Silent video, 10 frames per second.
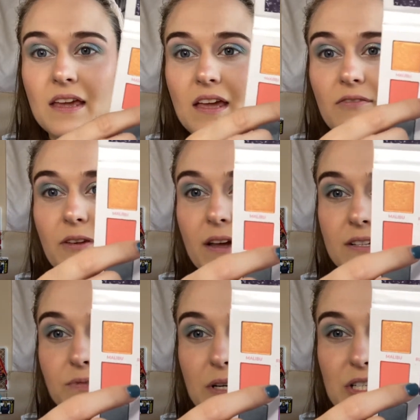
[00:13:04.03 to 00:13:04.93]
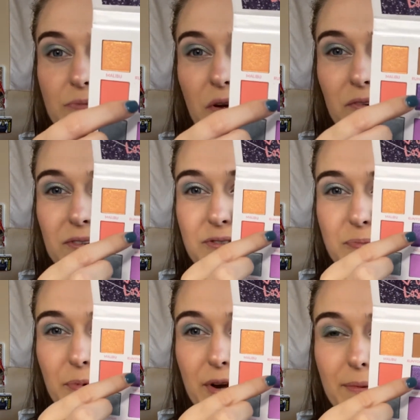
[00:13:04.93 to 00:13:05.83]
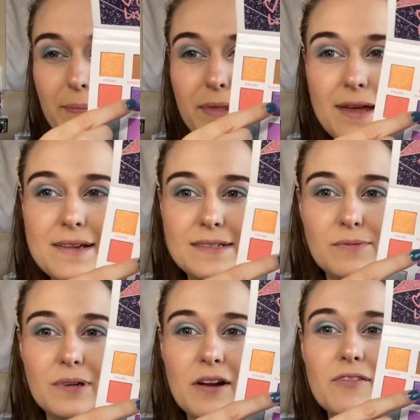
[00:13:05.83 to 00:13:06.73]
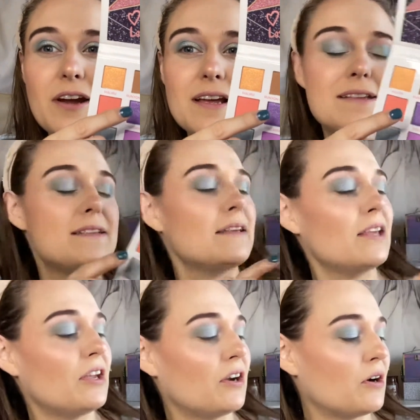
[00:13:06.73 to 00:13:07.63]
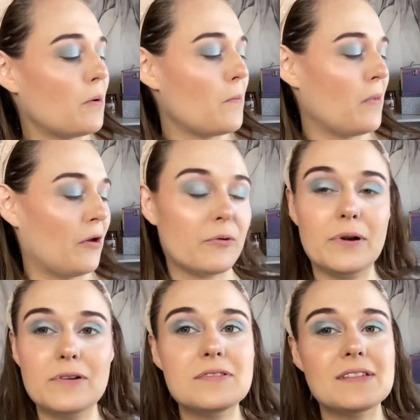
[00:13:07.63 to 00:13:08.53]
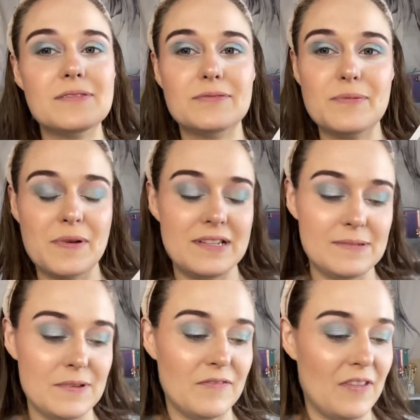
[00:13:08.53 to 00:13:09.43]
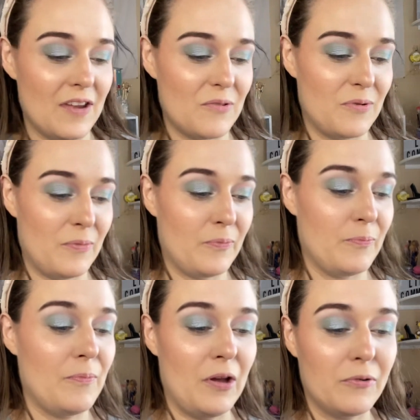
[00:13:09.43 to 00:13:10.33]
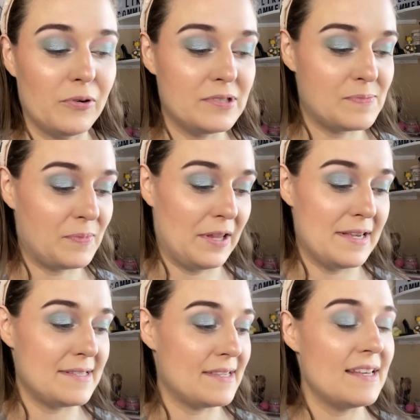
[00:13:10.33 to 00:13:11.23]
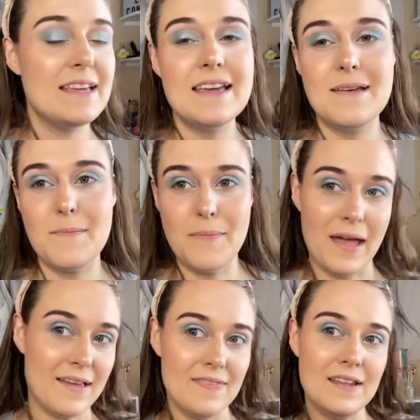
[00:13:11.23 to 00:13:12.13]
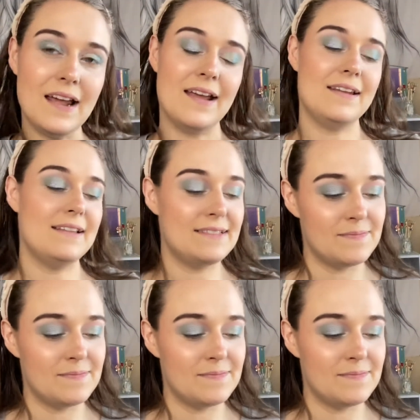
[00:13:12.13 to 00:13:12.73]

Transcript: Have you guys watched Melrose Place? Whenever I hear Melrose, it reminds me of like Melrose Place back in the 90s.